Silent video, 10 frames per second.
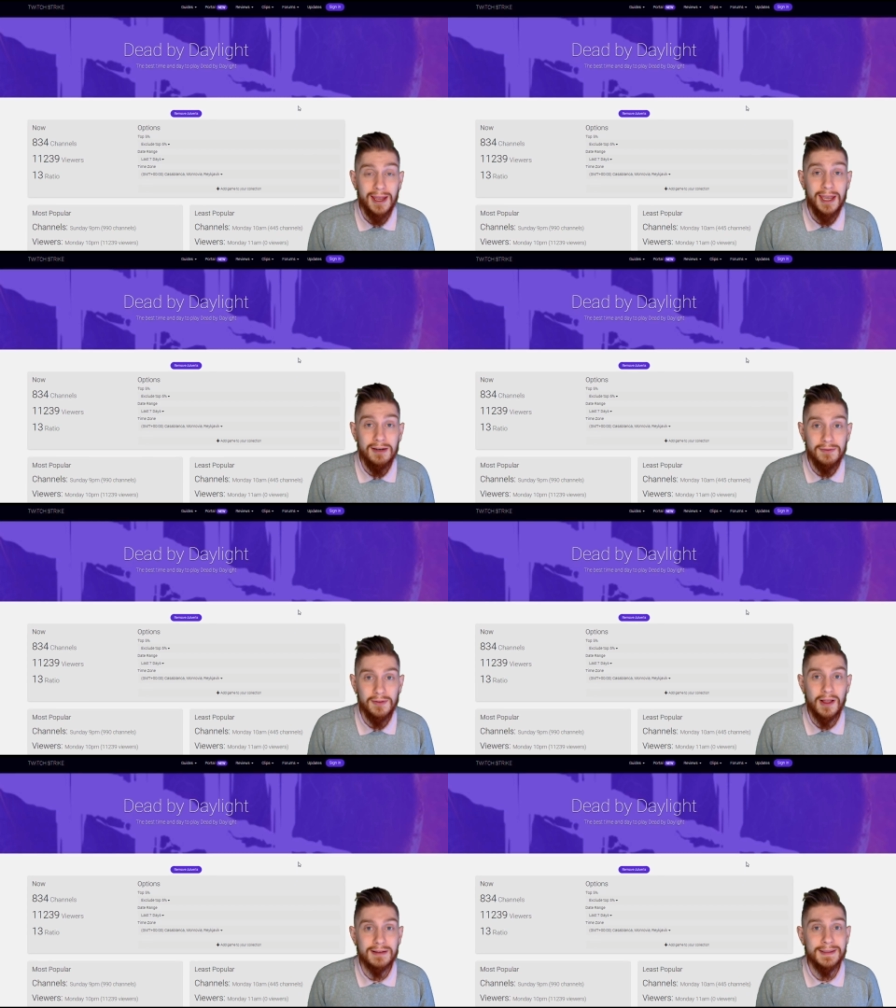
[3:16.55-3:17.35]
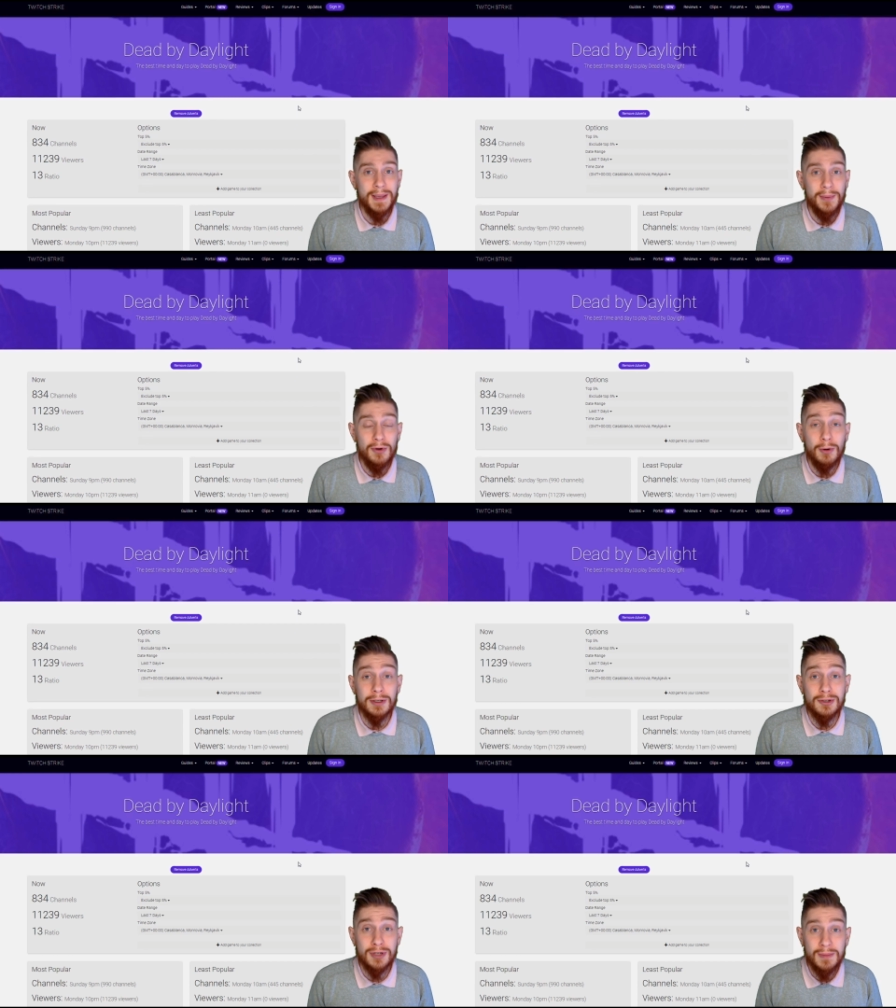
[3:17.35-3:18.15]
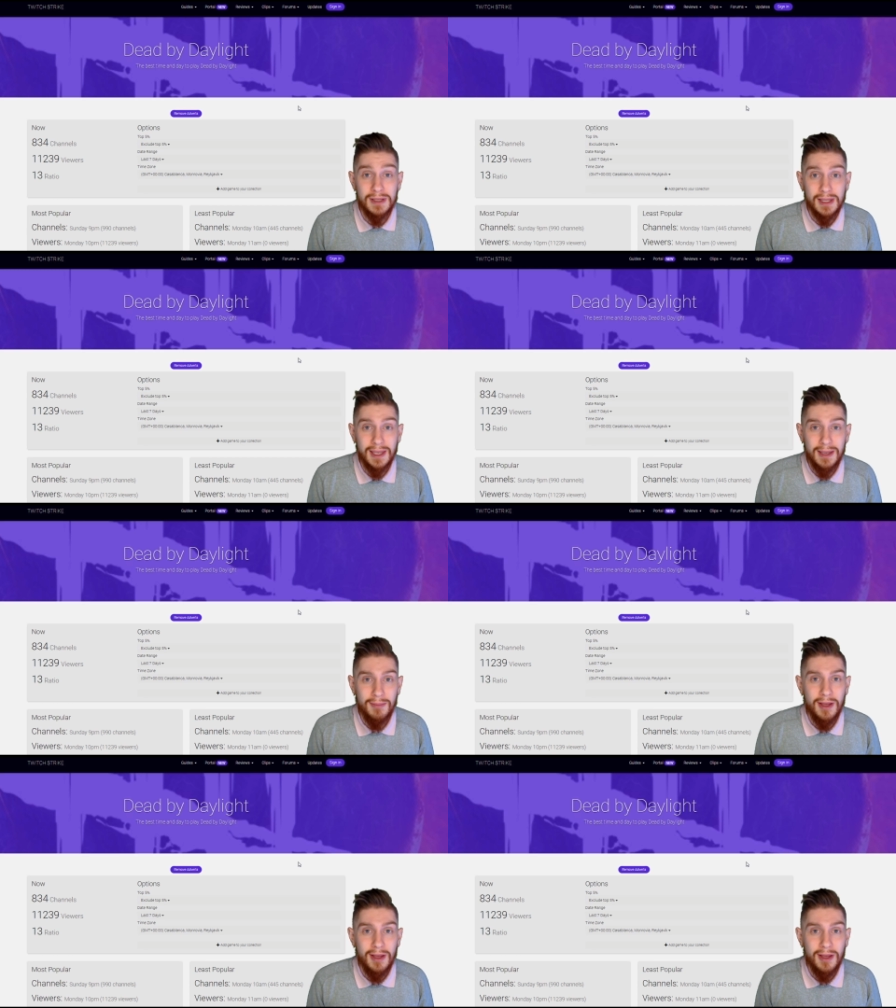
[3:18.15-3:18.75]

influx of people who are streaming the game,